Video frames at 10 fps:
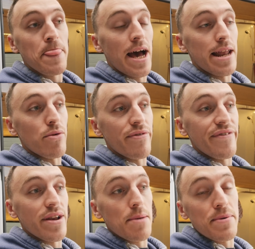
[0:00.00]
and it will
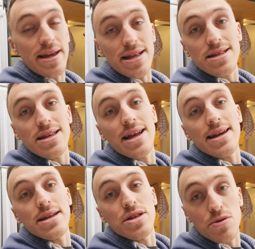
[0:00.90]
fill up an
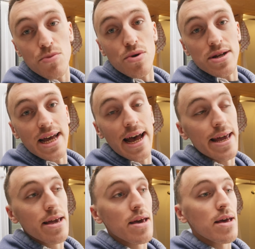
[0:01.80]
insulated smaller
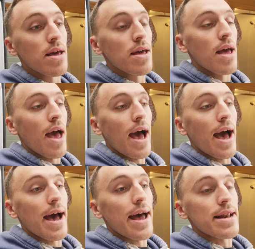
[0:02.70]
tank,
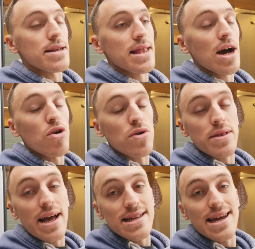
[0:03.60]
and
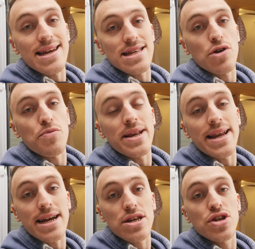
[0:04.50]
that tank itself will be
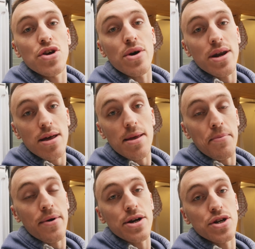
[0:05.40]
linked to another
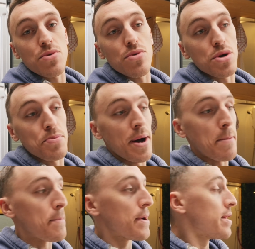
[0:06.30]
pressure water
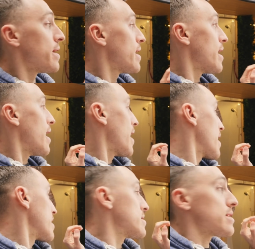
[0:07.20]
pump,
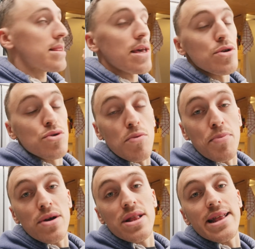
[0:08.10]
and those will
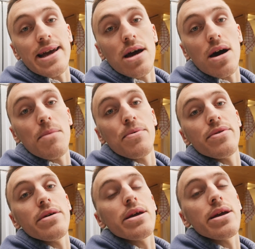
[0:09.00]
both link up,
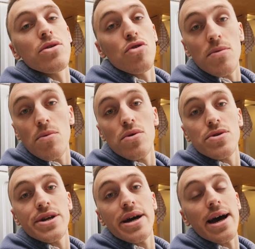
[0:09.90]
the normal
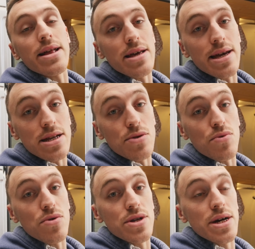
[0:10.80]
water and the heated
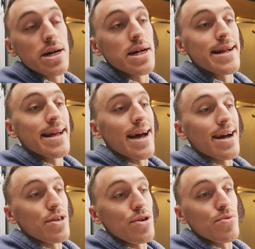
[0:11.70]
water,
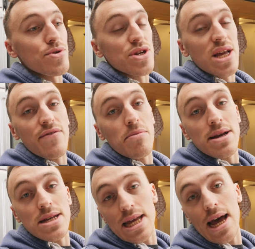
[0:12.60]
and you would just have a
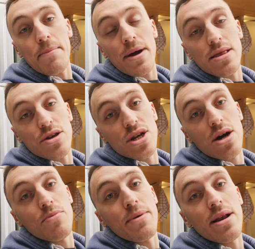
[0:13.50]
mixer tap and the
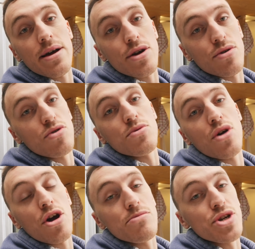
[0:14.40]
shower would be like your normal
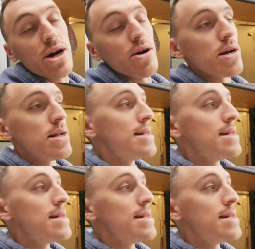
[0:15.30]
home shower.